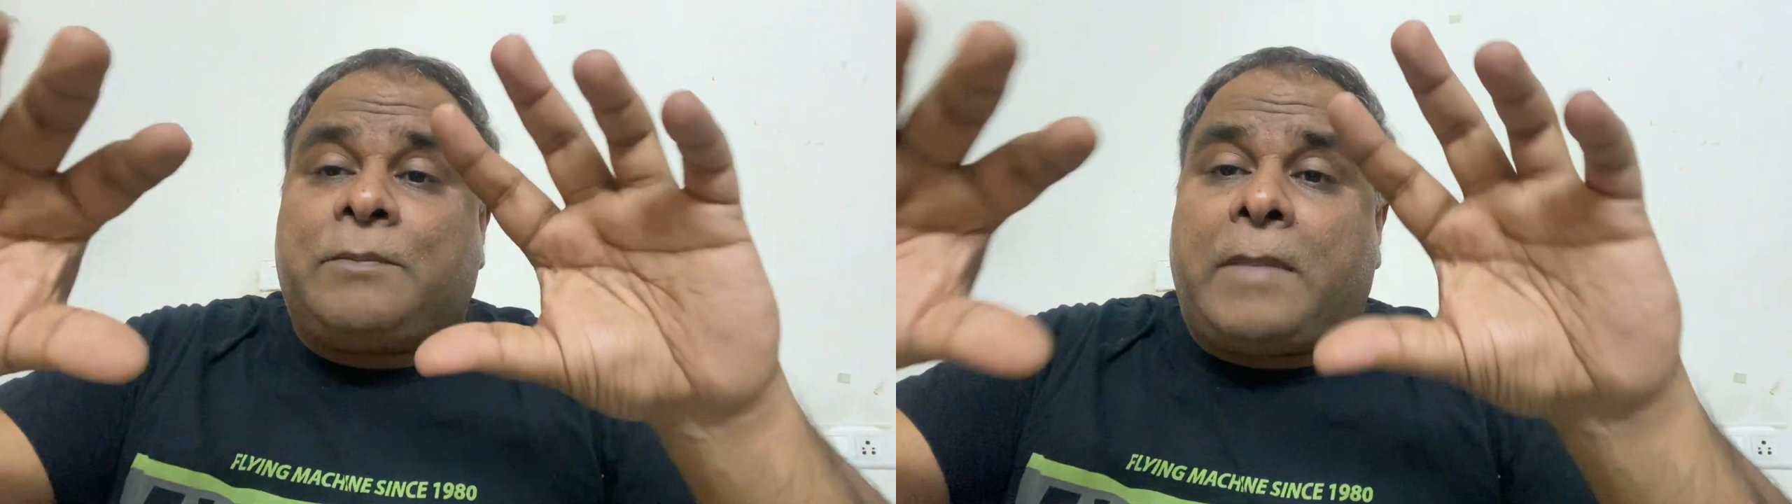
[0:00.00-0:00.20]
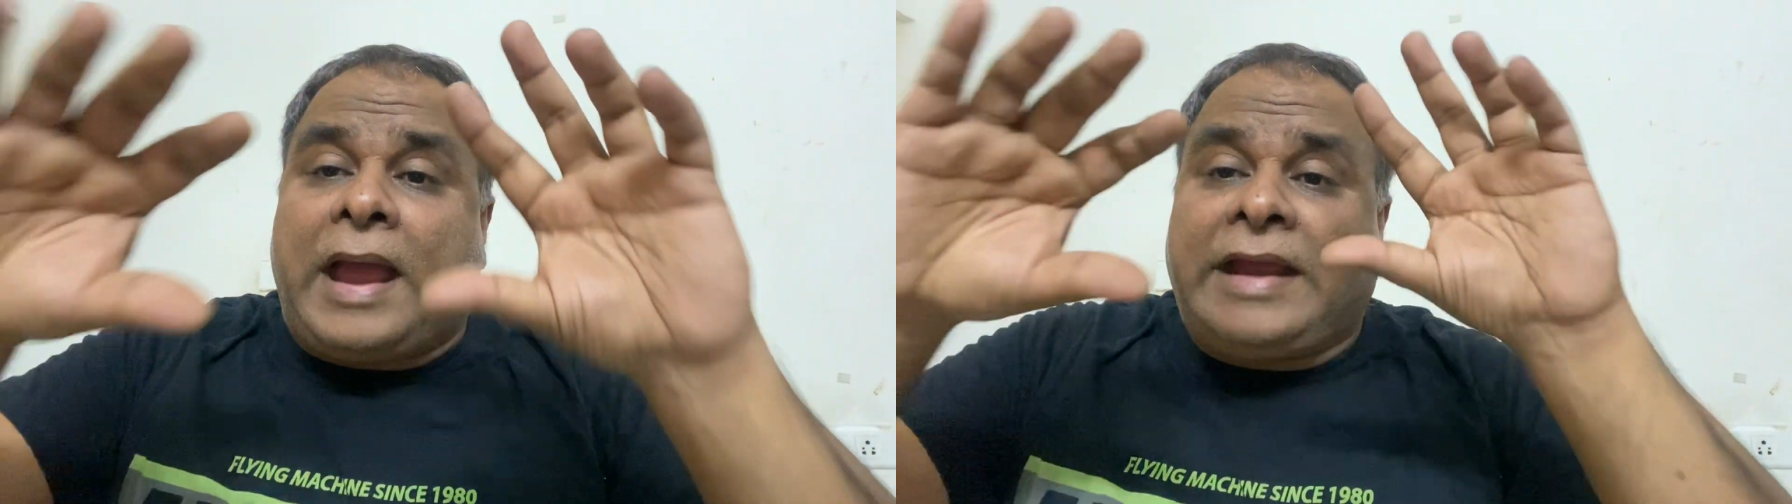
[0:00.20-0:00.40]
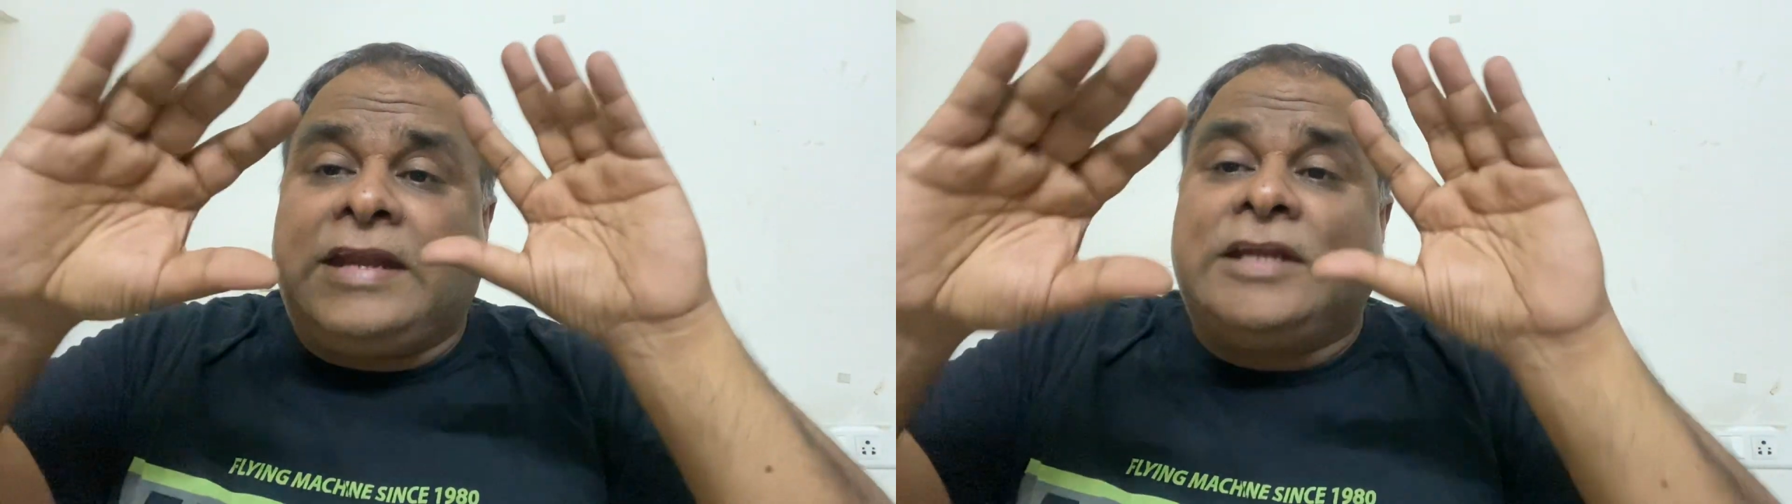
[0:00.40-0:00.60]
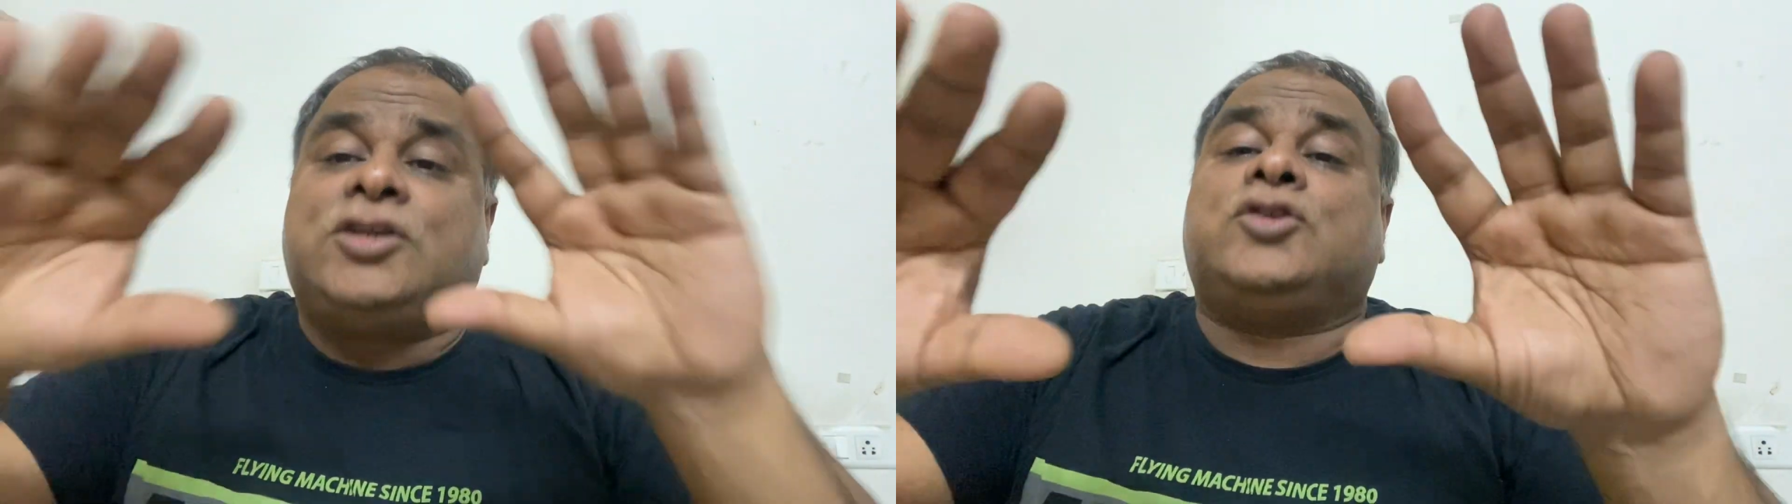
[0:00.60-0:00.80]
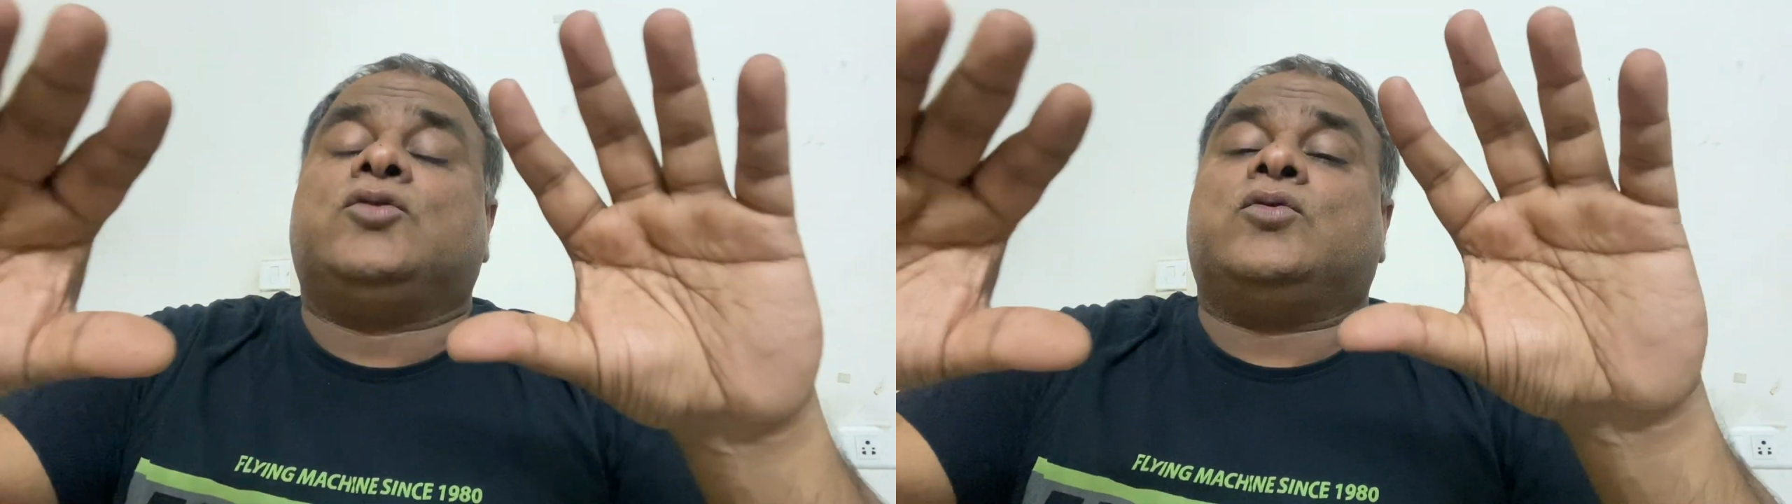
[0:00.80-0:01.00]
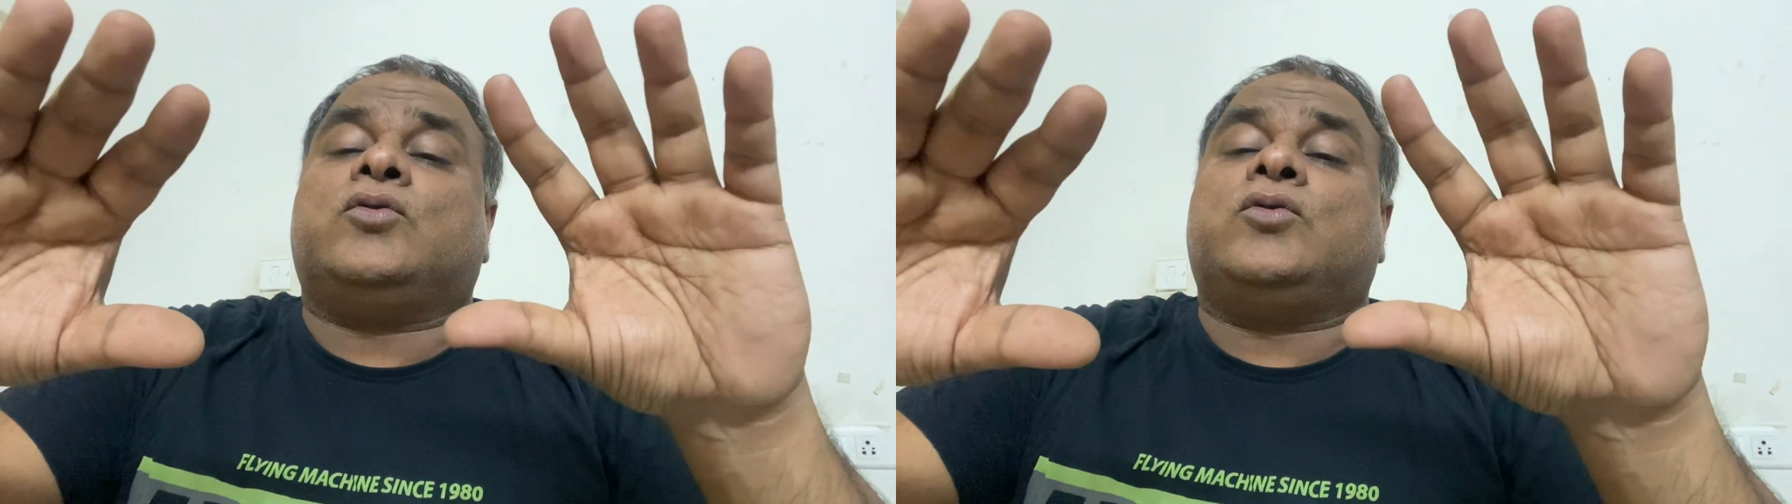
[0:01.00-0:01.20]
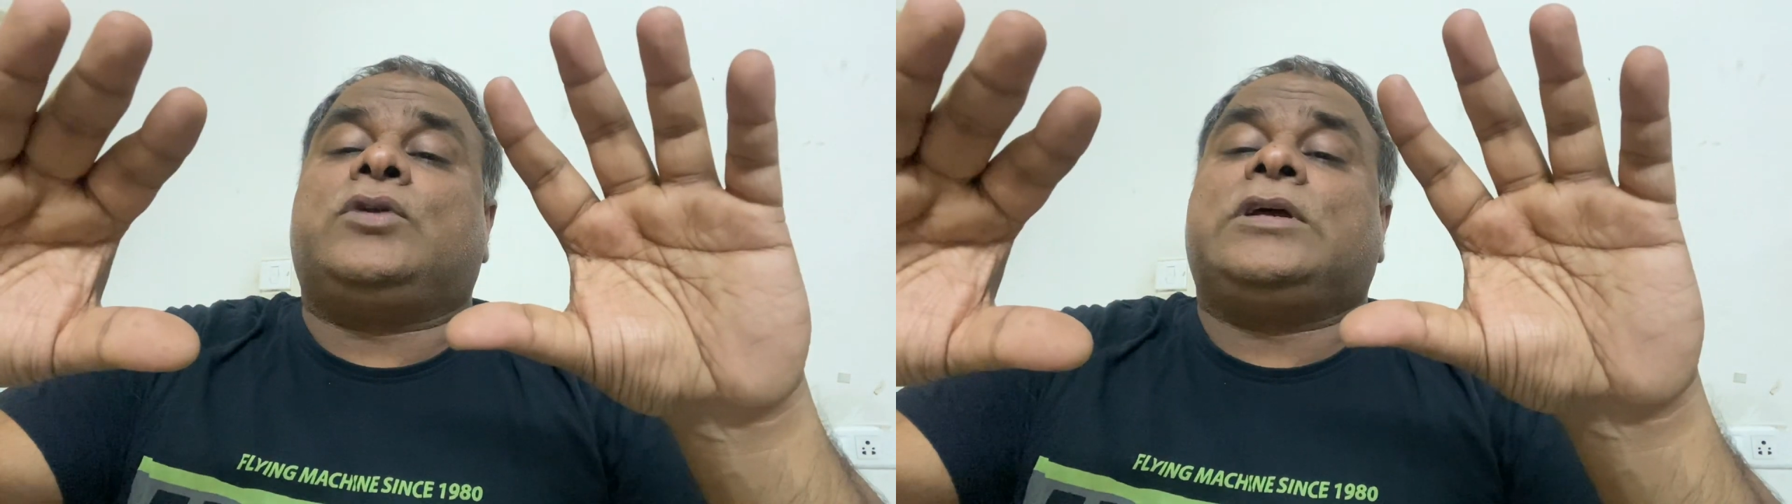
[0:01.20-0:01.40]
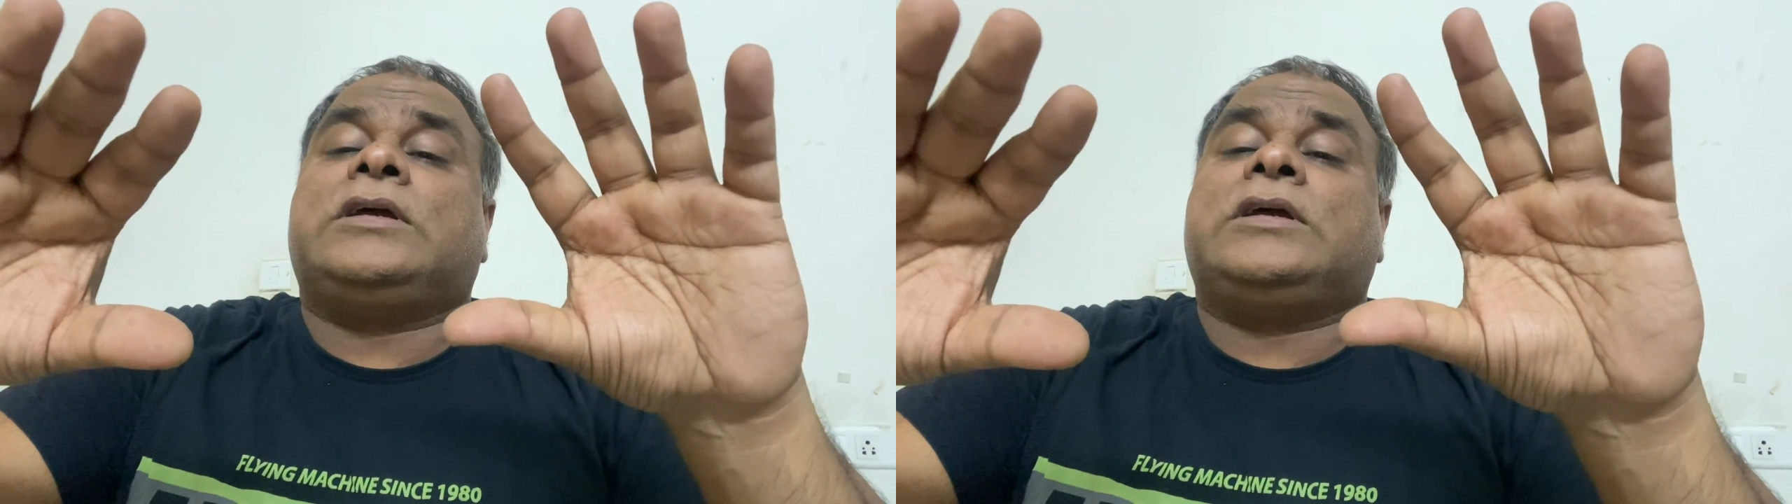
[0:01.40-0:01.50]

magnitude,